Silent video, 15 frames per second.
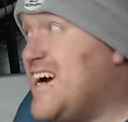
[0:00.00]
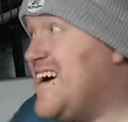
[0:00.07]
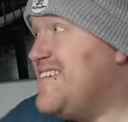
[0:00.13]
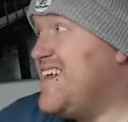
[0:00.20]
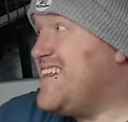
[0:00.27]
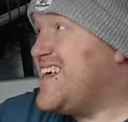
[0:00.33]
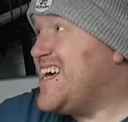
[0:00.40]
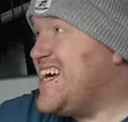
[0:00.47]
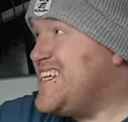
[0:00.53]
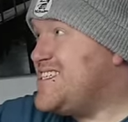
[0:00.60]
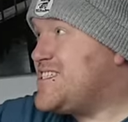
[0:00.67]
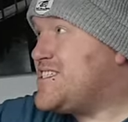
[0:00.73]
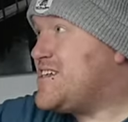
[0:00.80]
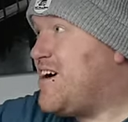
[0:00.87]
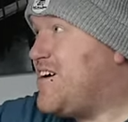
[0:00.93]
And then the
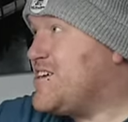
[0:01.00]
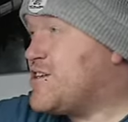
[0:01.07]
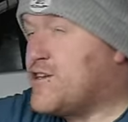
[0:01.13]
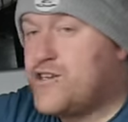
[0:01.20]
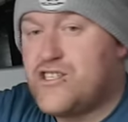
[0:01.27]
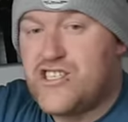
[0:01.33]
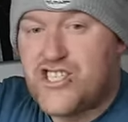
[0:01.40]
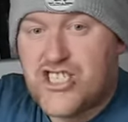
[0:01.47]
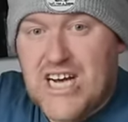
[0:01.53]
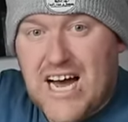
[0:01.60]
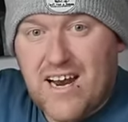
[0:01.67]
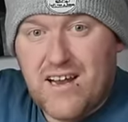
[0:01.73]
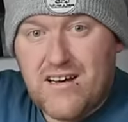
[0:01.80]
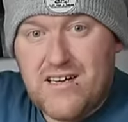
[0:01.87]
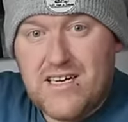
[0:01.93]
inside
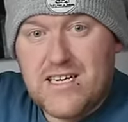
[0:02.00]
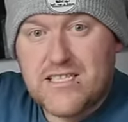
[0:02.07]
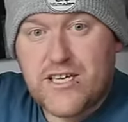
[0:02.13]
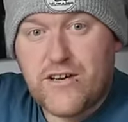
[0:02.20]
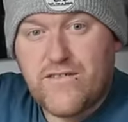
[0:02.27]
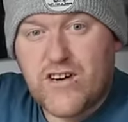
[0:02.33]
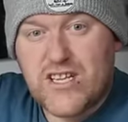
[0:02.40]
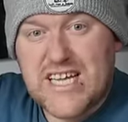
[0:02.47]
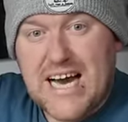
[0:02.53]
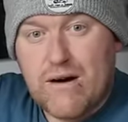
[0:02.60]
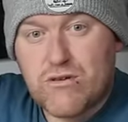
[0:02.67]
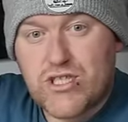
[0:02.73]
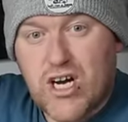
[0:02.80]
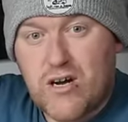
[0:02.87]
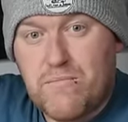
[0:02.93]
shell, so you've got the
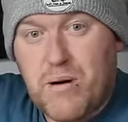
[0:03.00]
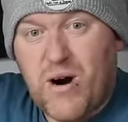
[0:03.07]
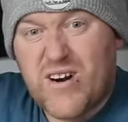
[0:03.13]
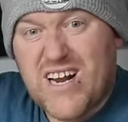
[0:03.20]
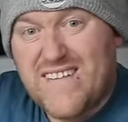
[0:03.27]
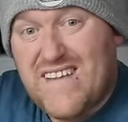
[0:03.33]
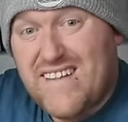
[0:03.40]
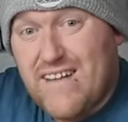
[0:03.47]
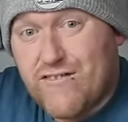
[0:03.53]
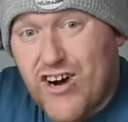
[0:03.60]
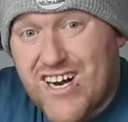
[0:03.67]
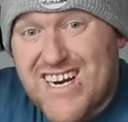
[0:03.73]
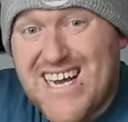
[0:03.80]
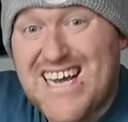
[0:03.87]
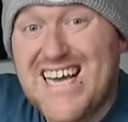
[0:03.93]
outside pod and then they've
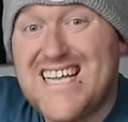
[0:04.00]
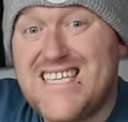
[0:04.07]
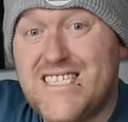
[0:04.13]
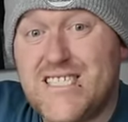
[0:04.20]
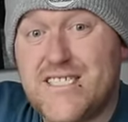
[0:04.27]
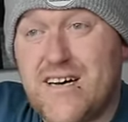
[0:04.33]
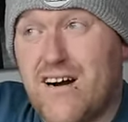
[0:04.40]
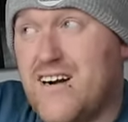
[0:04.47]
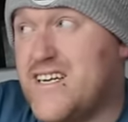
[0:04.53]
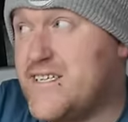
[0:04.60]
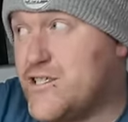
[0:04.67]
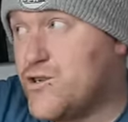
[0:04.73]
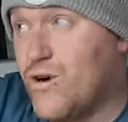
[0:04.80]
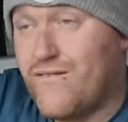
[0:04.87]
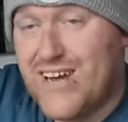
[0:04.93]
got an
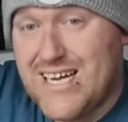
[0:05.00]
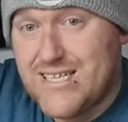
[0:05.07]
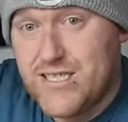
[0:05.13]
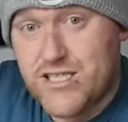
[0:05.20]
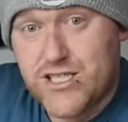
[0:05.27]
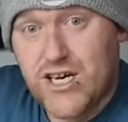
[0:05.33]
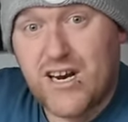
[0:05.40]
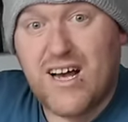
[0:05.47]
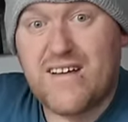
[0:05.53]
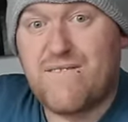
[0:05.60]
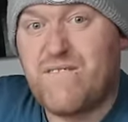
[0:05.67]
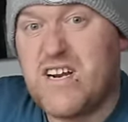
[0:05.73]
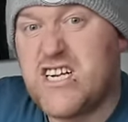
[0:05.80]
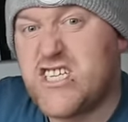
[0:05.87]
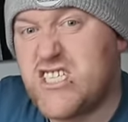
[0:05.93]
inside sort of insert, like
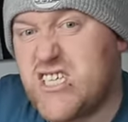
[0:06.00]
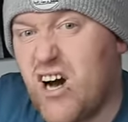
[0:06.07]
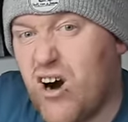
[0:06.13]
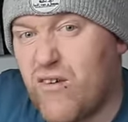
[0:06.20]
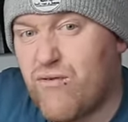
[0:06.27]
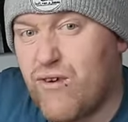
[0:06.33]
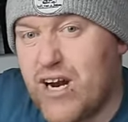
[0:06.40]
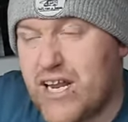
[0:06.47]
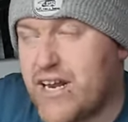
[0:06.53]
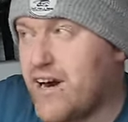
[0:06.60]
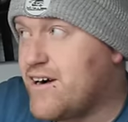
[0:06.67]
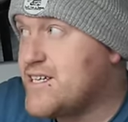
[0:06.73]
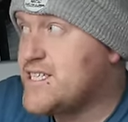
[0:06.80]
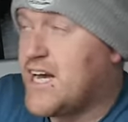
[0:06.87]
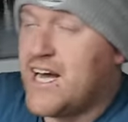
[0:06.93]
finishes it off really
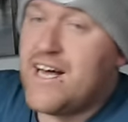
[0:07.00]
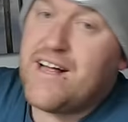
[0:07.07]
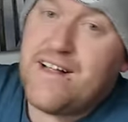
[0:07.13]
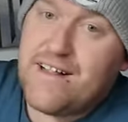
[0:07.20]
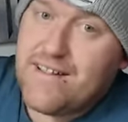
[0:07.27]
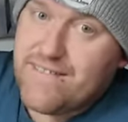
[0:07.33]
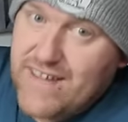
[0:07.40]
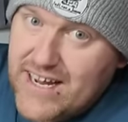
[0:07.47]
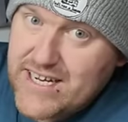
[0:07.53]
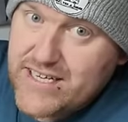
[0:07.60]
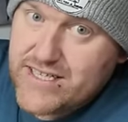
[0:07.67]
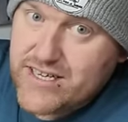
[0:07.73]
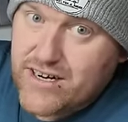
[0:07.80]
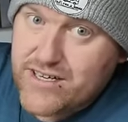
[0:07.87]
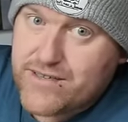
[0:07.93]
nice. That
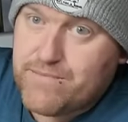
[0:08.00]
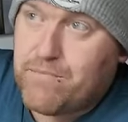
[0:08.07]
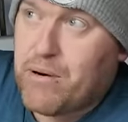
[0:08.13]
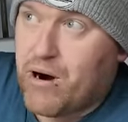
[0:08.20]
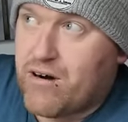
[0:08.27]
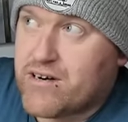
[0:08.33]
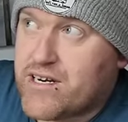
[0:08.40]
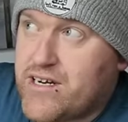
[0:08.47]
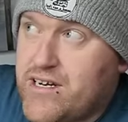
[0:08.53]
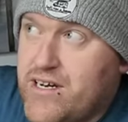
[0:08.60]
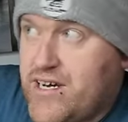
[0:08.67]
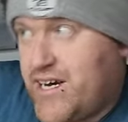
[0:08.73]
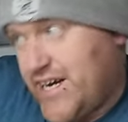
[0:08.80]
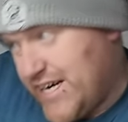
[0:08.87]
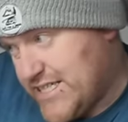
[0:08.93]
inside pod
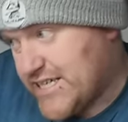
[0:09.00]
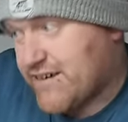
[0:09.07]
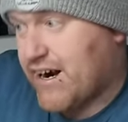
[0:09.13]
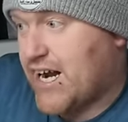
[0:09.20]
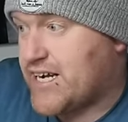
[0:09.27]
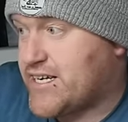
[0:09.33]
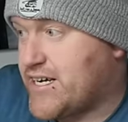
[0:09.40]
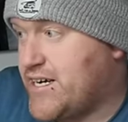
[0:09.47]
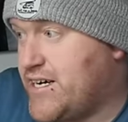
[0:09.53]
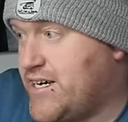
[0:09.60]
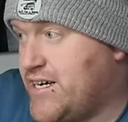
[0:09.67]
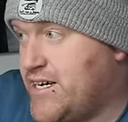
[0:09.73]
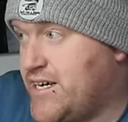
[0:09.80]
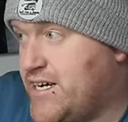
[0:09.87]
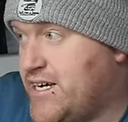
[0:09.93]
is a grand.
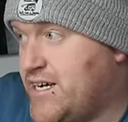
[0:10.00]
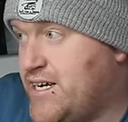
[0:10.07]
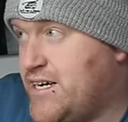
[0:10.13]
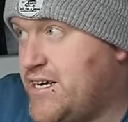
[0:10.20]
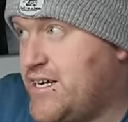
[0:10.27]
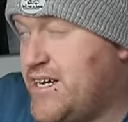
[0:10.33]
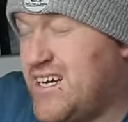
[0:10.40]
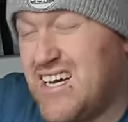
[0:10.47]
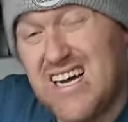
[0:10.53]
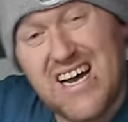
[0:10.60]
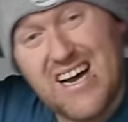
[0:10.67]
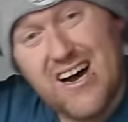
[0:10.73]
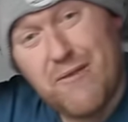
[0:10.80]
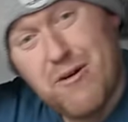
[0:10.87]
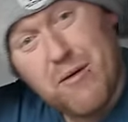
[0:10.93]

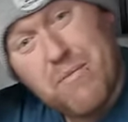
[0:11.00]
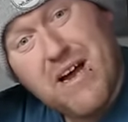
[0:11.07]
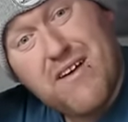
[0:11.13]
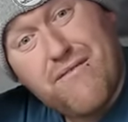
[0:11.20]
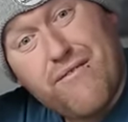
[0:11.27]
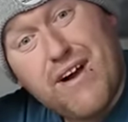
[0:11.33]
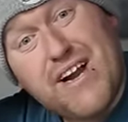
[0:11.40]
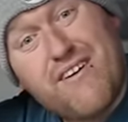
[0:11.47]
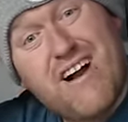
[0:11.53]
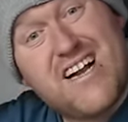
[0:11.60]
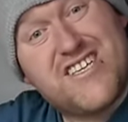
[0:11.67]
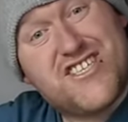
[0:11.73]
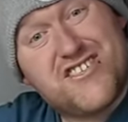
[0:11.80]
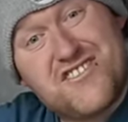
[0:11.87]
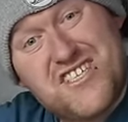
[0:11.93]
I'm not paying three
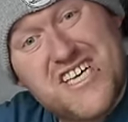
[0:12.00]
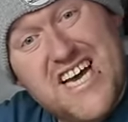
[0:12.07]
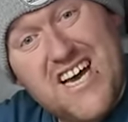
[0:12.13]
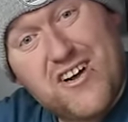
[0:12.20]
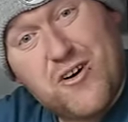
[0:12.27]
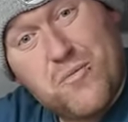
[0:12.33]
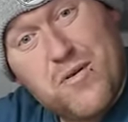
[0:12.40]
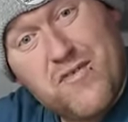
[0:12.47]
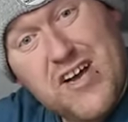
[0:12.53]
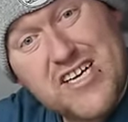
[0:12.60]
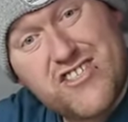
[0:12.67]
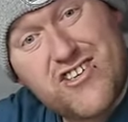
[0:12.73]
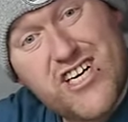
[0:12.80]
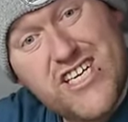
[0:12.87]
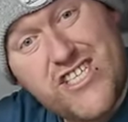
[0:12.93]
grand just to get a couple of extra